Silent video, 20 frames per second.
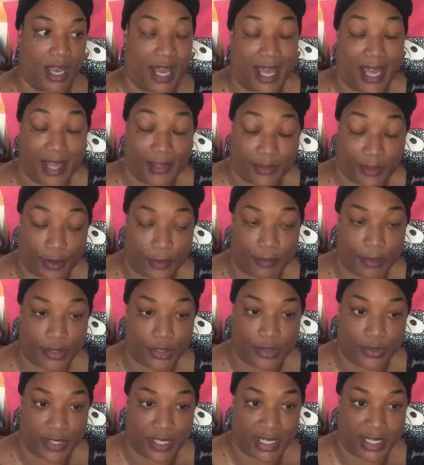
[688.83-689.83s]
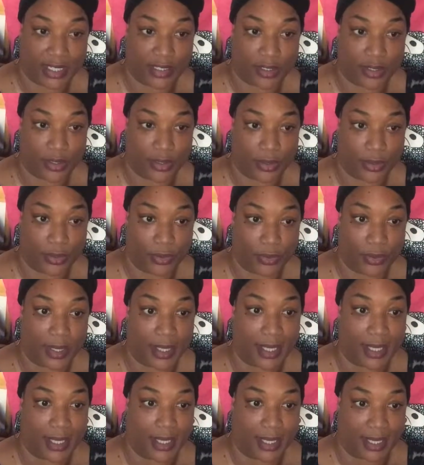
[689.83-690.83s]
I had the opportunity to
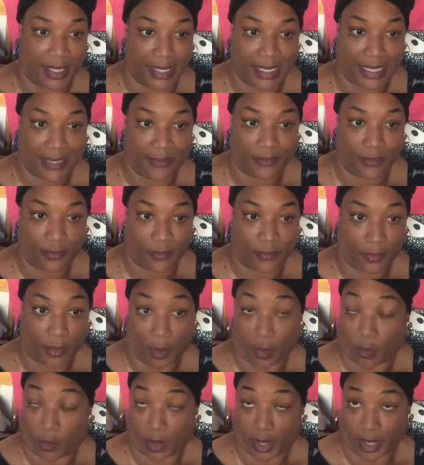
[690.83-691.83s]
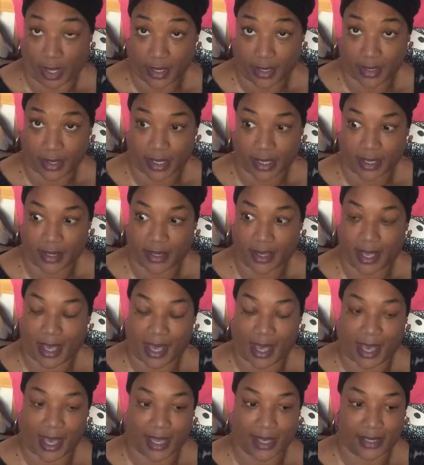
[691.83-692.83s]
leave work
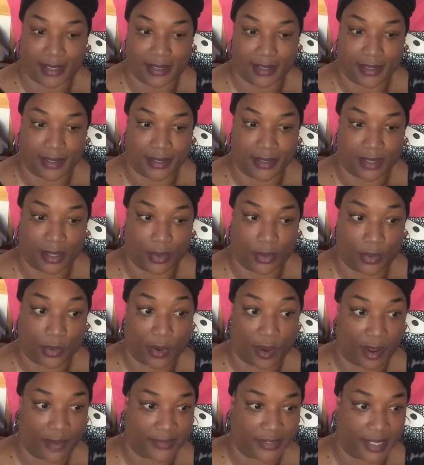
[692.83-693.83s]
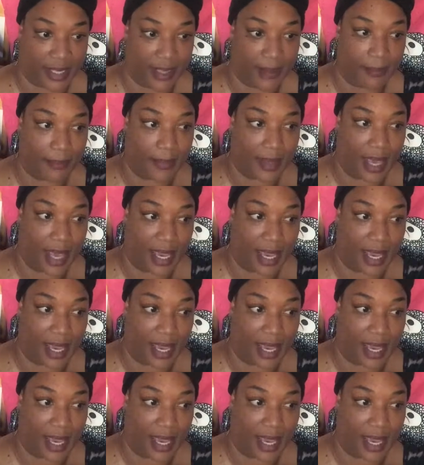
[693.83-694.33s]
and look after him.